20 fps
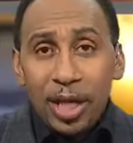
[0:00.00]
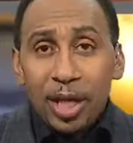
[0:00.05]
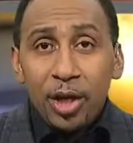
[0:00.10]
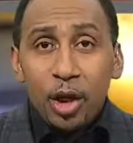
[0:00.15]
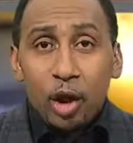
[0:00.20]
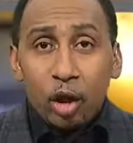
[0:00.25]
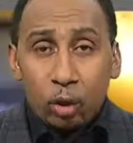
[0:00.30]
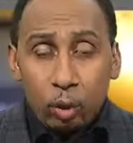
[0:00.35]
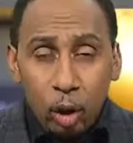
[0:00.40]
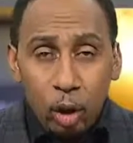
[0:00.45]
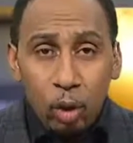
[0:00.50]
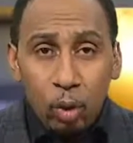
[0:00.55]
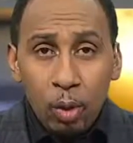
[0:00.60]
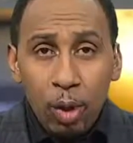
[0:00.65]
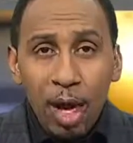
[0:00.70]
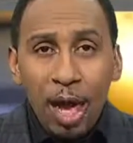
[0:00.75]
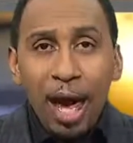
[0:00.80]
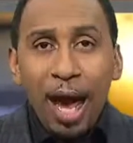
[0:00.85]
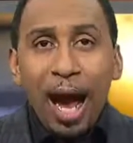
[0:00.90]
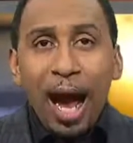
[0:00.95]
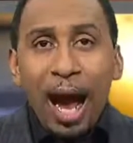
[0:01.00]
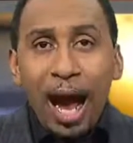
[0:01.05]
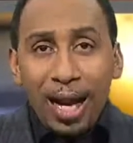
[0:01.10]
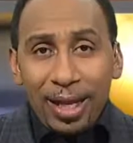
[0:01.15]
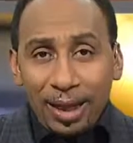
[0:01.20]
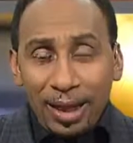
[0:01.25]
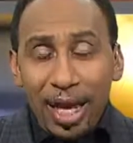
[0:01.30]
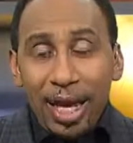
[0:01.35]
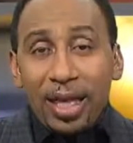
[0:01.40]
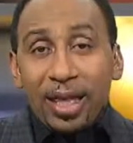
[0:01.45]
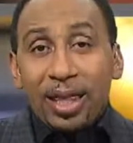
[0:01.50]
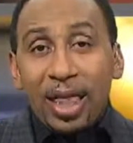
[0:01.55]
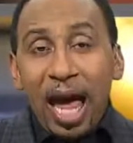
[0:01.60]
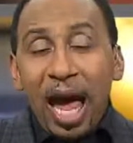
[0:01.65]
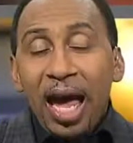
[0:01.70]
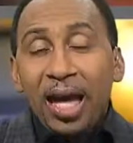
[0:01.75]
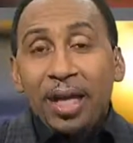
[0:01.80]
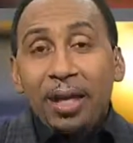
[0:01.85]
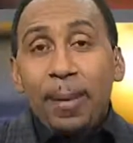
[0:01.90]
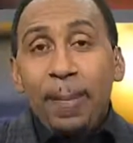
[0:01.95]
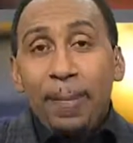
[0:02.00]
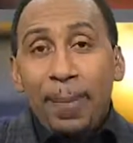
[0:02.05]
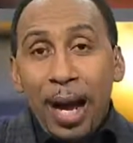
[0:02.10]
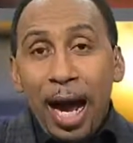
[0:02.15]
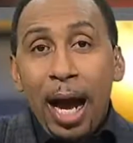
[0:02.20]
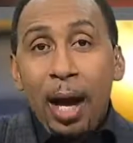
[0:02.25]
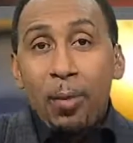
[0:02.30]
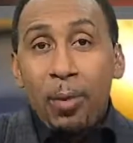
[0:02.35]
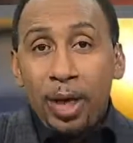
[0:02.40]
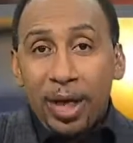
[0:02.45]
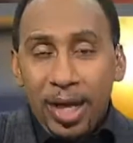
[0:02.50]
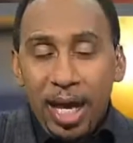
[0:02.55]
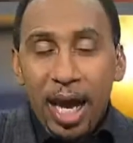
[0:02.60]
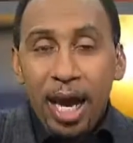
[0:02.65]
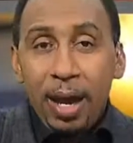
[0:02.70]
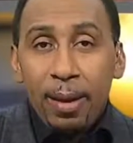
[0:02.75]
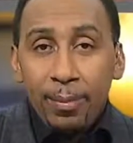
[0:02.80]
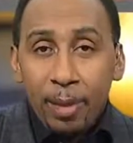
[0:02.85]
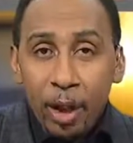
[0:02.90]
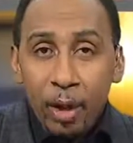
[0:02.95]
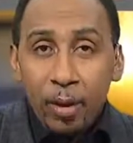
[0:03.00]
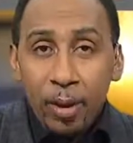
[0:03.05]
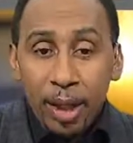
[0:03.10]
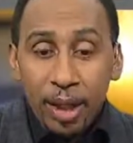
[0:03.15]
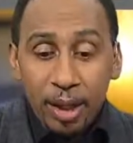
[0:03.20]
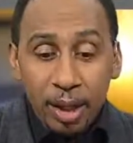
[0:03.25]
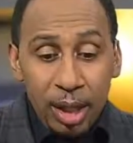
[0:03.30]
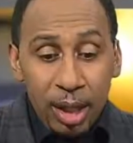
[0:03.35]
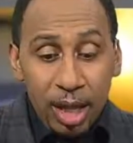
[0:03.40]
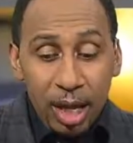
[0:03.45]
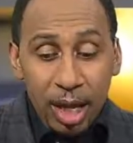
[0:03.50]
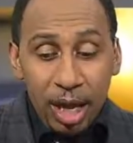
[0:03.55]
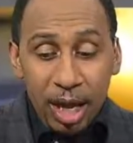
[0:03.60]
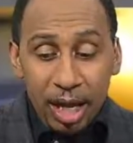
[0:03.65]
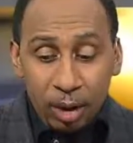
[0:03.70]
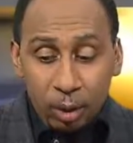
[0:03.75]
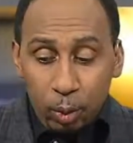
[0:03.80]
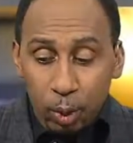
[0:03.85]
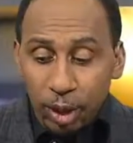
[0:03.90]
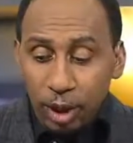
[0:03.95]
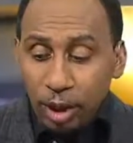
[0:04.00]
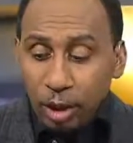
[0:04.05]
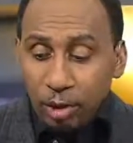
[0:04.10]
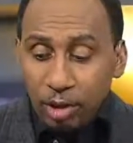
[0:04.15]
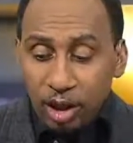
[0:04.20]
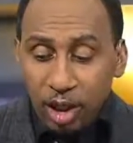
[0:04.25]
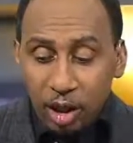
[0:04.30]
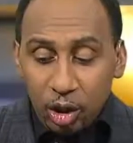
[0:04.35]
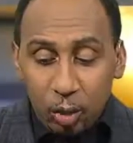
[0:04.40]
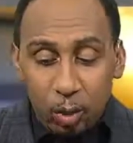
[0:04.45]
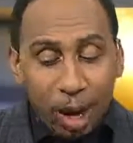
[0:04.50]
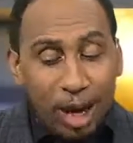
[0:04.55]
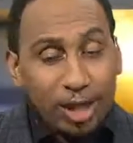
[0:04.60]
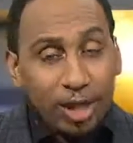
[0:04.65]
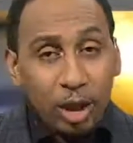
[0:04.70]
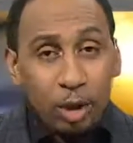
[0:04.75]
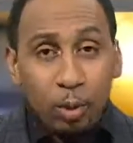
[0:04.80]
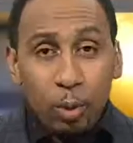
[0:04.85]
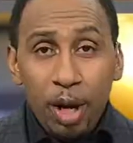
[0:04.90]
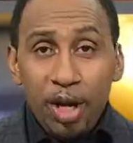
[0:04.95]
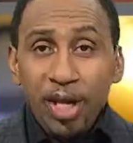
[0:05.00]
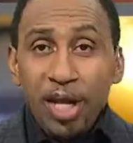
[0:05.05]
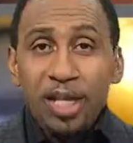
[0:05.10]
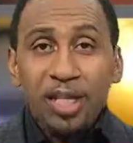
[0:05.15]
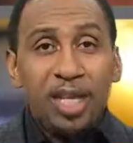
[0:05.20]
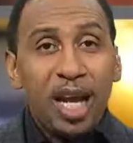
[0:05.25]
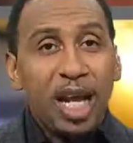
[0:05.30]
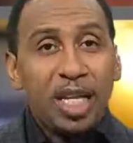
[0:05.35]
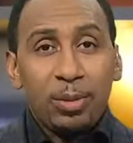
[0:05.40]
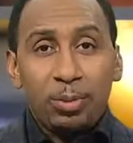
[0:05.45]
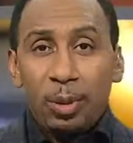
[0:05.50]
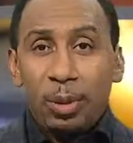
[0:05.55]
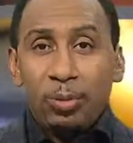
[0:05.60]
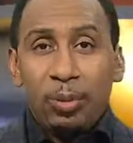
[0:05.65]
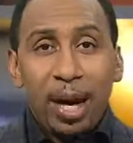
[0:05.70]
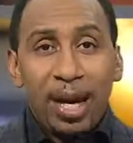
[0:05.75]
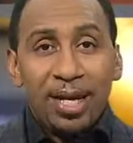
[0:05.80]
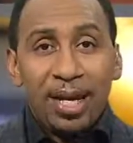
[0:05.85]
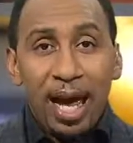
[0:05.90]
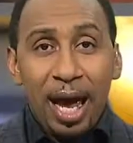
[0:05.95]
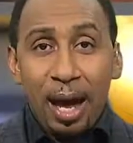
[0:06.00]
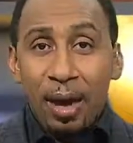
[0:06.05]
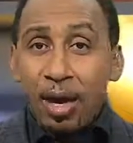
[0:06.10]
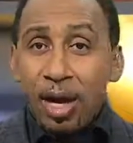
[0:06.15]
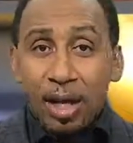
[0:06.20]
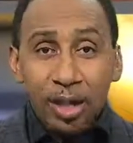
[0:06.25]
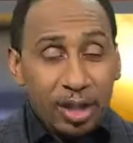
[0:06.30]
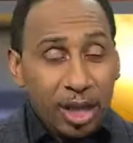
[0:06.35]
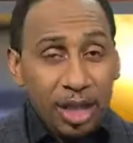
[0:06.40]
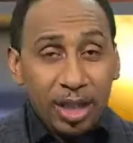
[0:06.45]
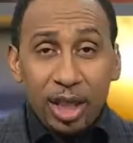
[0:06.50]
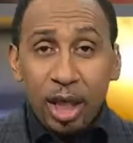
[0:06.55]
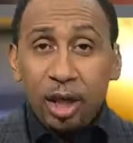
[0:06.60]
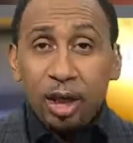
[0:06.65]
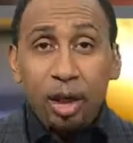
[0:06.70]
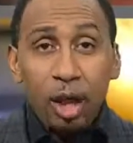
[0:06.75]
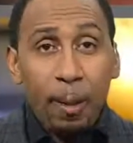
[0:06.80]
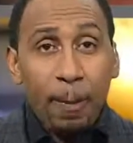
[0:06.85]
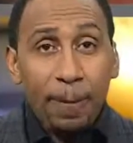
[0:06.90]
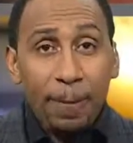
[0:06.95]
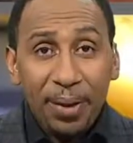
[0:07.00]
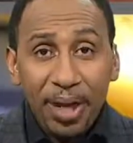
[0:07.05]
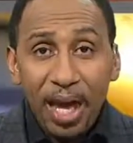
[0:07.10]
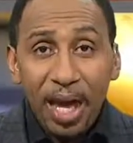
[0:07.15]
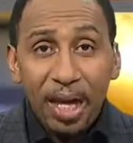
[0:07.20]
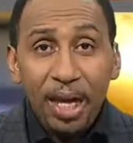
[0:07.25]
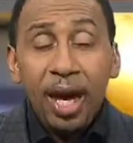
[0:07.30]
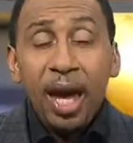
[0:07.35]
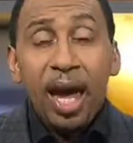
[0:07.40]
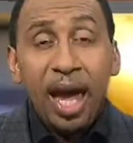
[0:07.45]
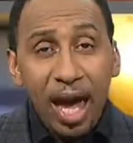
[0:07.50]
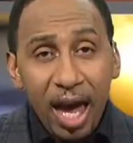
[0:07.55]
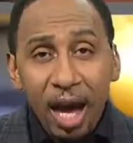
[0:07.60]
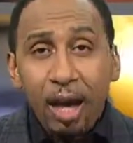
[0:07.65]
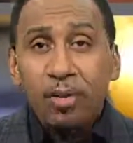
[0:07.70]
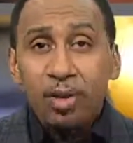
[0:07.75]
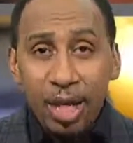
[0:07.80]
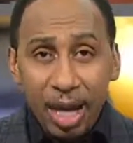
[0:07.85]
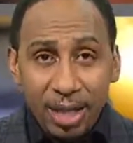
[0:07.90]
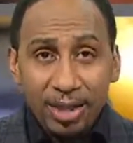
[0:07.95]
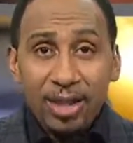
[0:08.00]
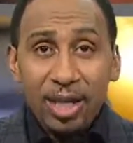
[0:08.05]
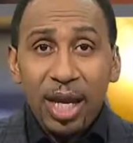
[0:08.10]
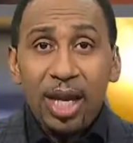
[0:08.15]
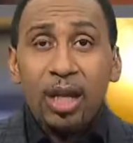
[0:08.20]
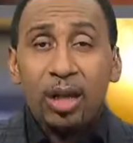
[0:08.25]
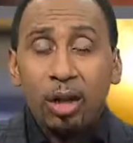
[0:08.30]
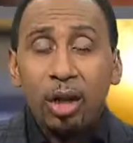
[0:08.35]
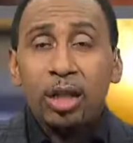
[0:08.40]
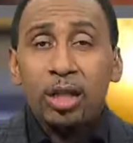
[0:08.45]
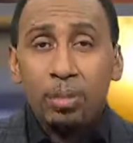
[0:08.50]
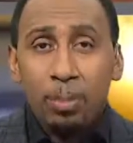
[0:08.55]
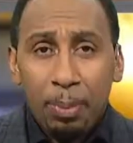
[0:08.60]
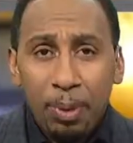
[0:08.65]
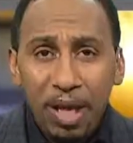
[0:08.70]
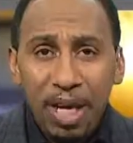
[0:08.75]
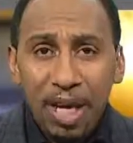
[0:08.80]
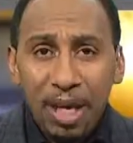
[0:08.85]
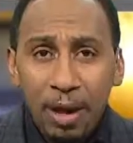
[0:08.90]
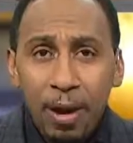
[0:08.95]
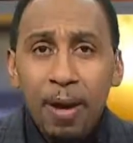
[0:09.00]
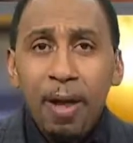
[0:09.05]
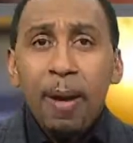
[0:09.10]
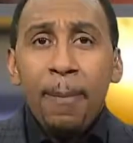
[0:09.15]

and the crew, I think that combined with Cam Newton, it's one of those situations where you're desperate right now. Does it look bleak? Hell yes, it looks bleak.